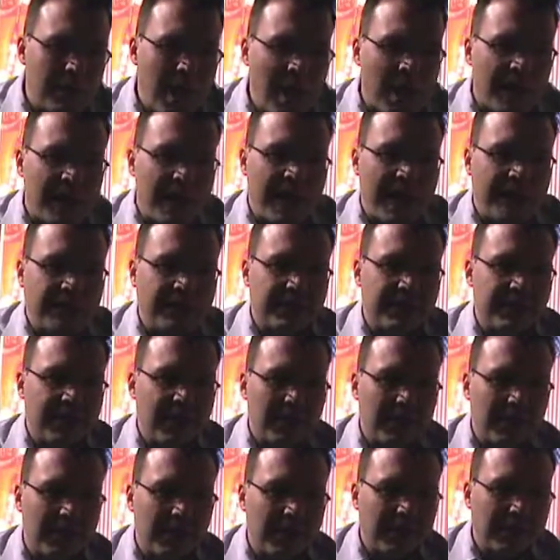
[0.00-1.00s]
not as
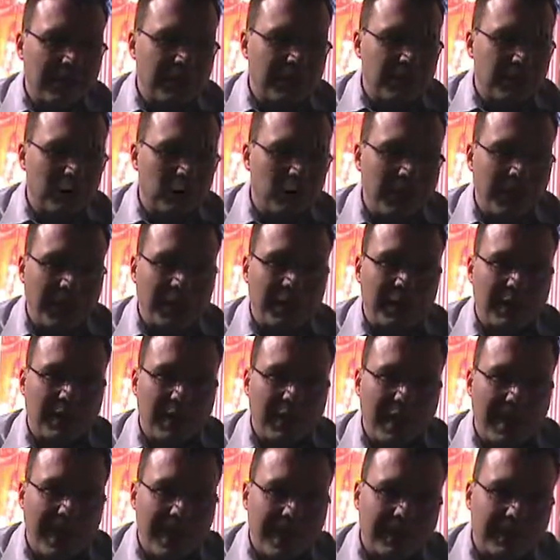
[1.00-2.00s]
typically sweet
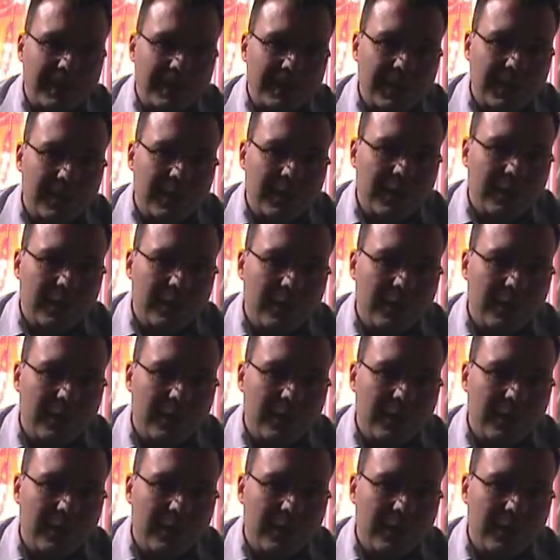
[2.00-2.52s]
as